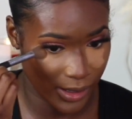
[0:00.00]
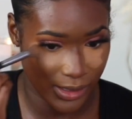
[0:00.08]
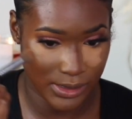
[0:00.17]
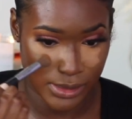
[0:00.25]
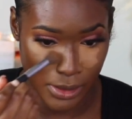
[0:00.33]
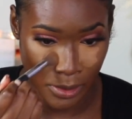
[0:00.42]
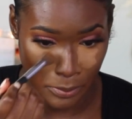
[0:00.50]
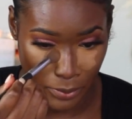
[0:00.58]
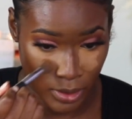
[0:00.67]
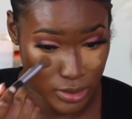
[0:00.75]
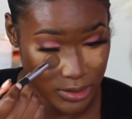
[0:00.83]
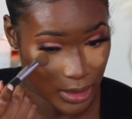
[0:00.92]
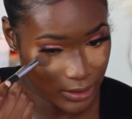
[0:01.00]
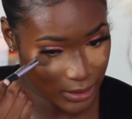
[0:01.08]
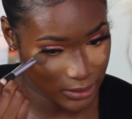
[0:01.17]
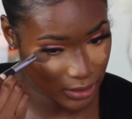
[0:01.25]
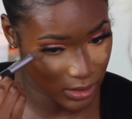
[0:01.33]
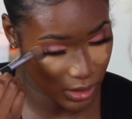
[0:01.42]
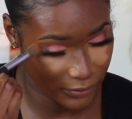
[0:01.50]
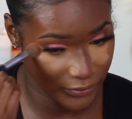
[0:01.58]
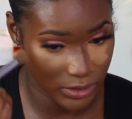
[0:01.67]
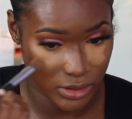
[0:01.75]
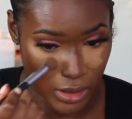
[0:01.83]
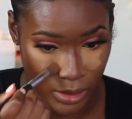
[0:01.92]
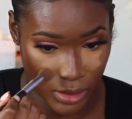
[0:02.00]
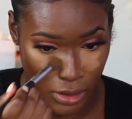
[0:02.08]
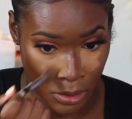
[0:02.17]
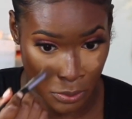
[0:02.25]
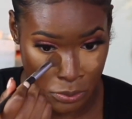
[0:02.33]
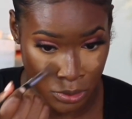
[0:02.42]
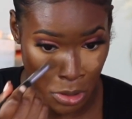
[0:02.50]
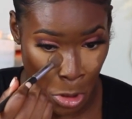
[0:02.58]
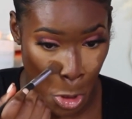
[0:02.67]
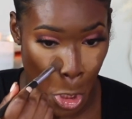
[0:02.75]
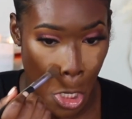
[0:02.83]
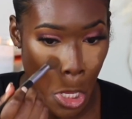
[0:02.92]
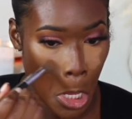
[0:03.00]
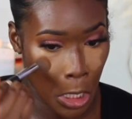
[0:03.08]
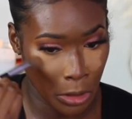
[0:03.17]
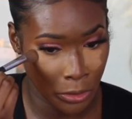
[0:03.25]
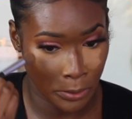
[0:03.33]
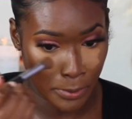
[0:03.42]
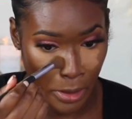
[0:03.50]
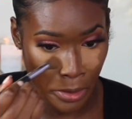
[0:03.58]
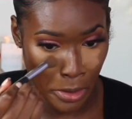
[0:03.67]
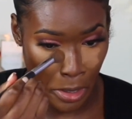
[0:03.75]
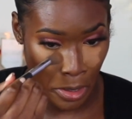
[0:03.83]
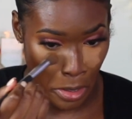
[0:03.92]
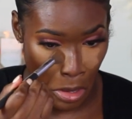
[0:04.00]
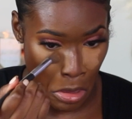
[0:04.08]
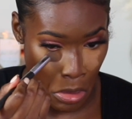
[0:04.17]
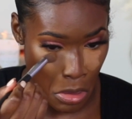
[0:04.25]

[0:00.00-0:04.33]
eye sit because I like the coverage that it gives under my eye.